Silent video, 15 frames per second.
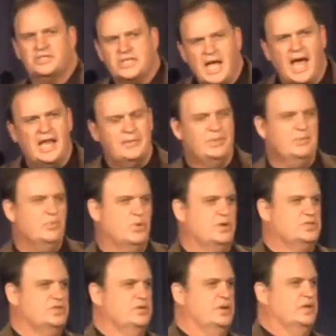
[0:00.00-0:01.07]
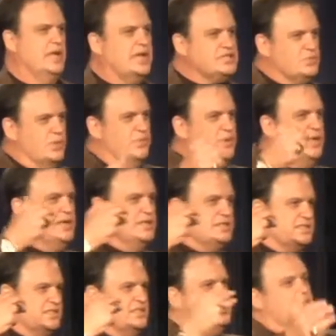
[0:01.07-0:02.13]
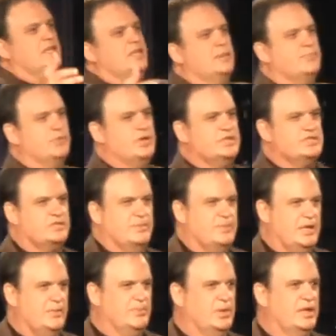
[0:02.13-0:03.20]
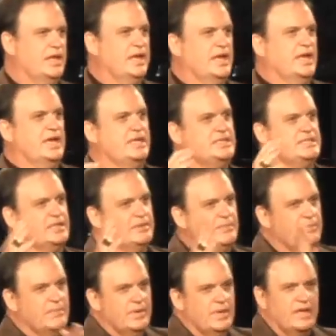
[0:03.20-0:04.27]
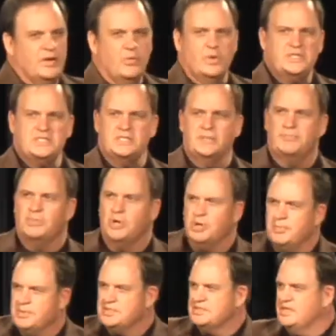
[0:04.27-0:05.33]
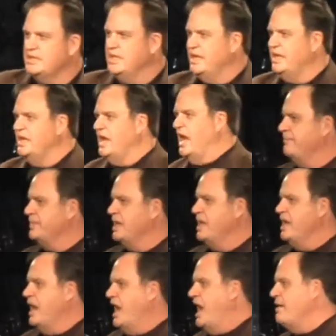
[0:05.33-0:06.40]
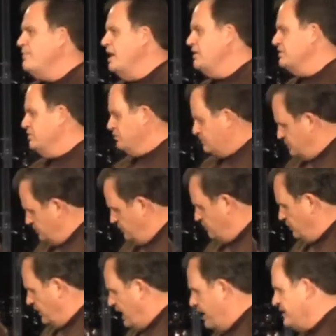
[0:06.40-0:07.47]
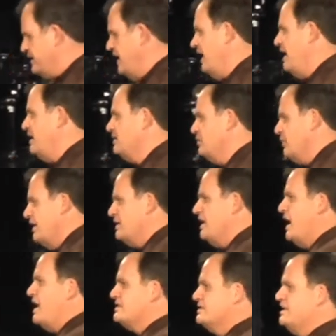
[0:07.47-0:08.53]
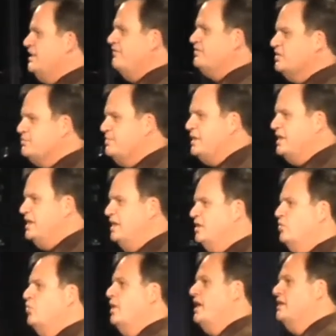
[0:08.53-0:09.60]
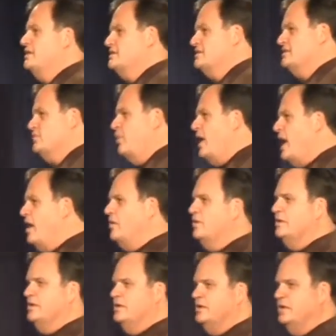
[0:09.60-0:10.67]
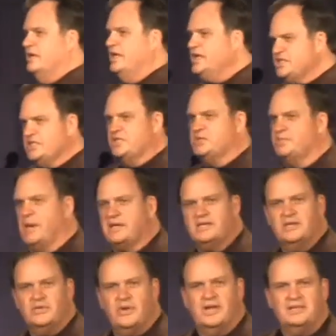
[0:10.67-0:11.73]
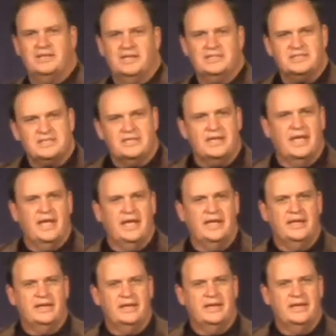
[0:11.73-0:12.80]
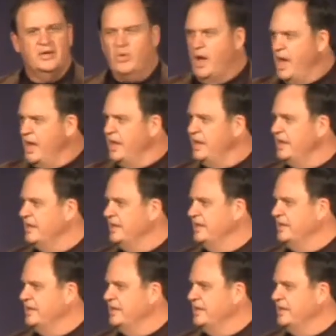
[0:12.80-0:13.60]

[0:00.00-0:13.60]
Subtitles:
There's got to be more to it. That's what we consistently preach to people, is that what's the purpose today? I'm out there doing what I can, the way God's gifted me, in a way that says, wow, he's expecting great things today. Why?